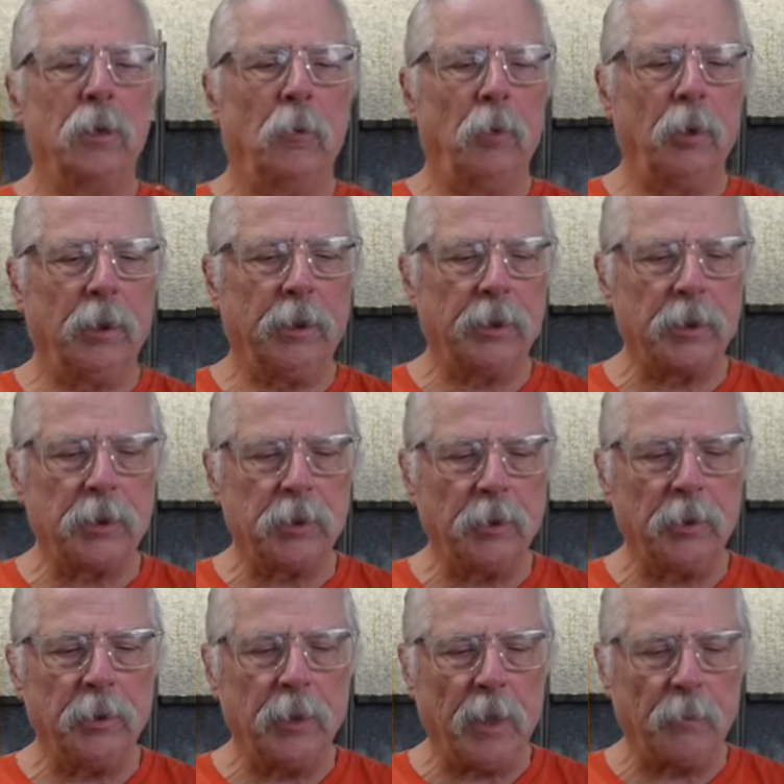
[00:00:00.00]
we'll look at the
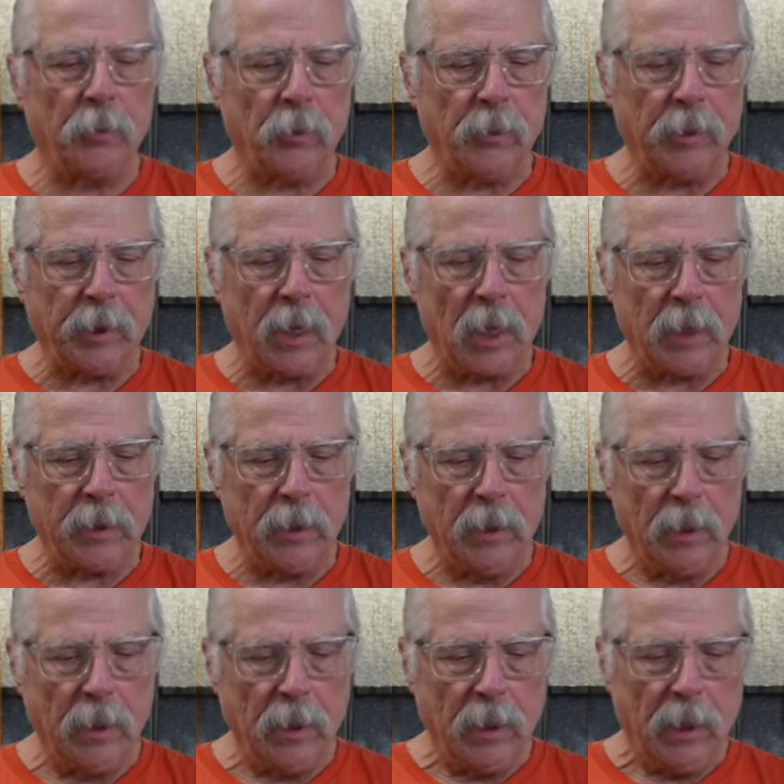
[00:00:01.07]
serial number on the gun,
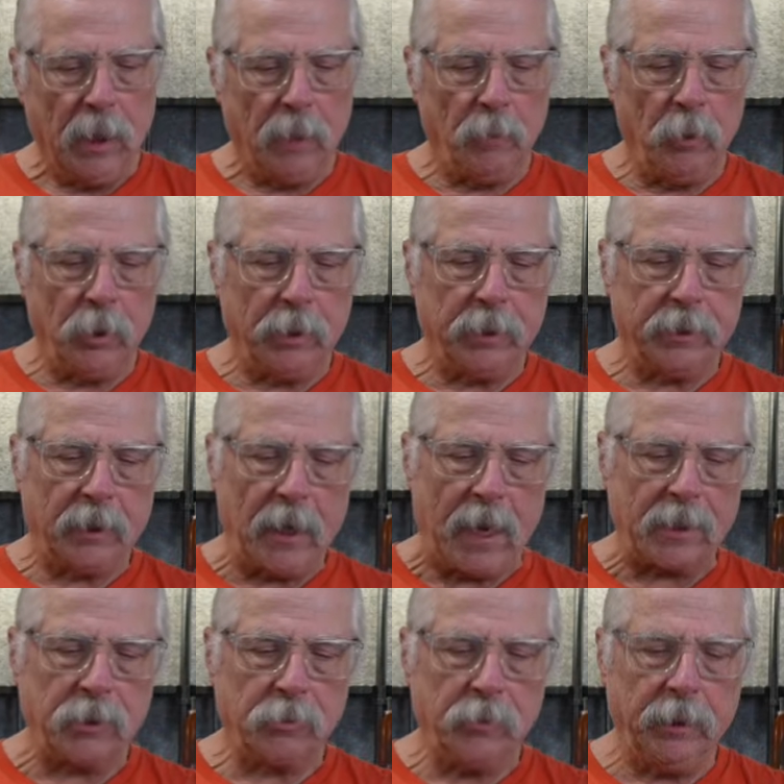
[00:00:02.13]
and we'll look at the
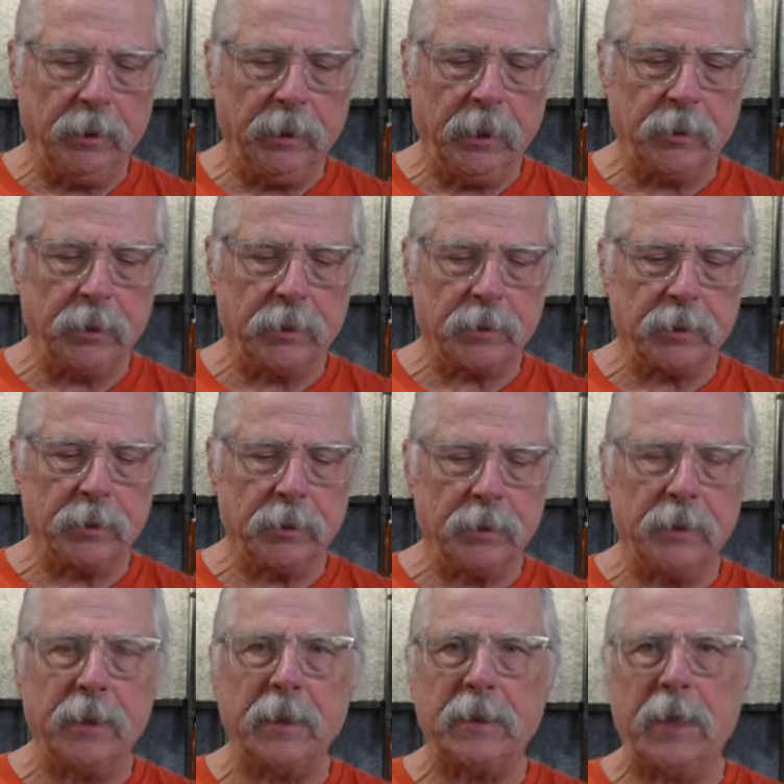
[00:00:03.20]
last 3 digits,
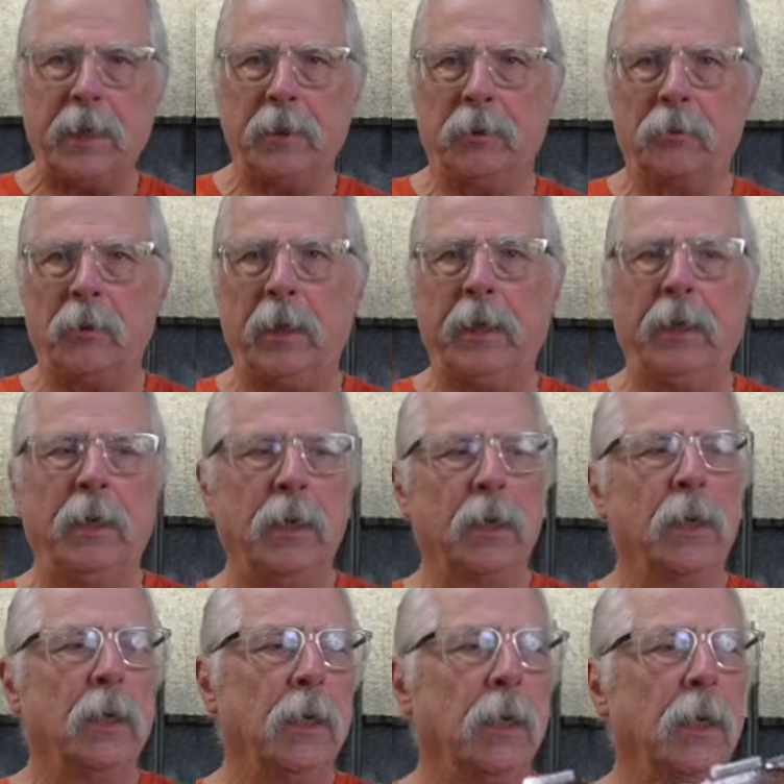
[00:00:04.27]
683.
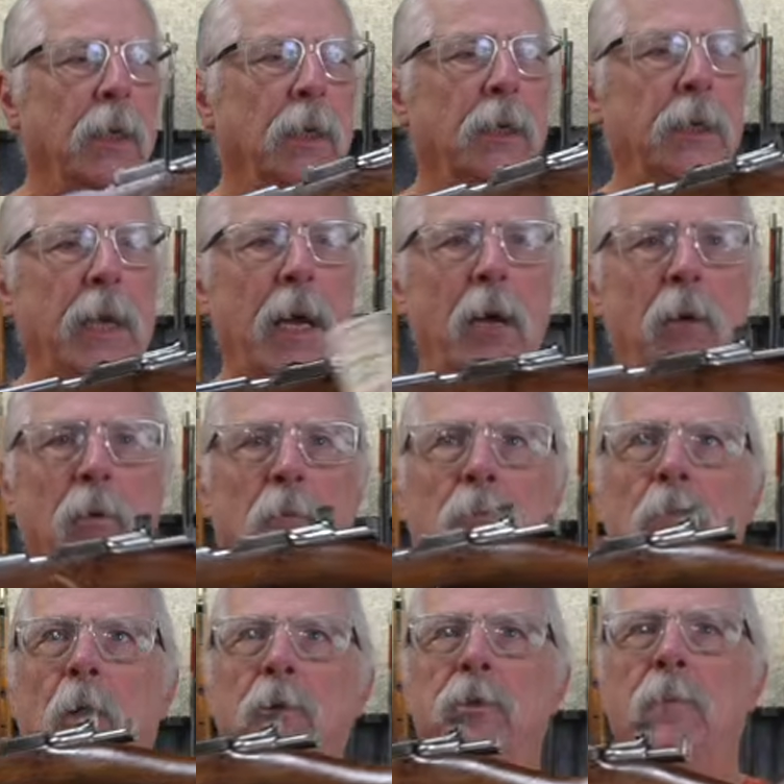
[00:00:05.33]
Now,
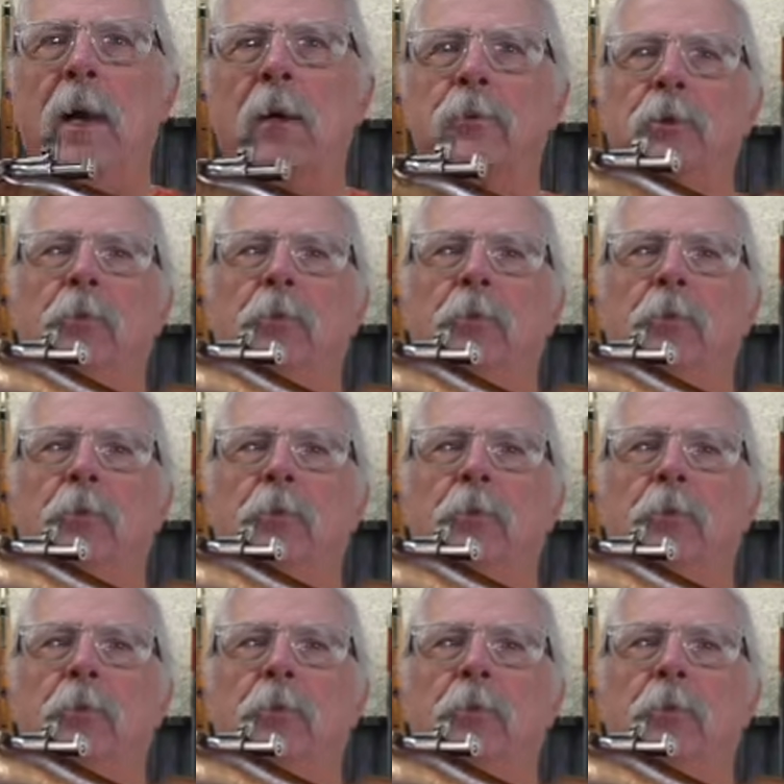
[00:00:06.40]
most Mauser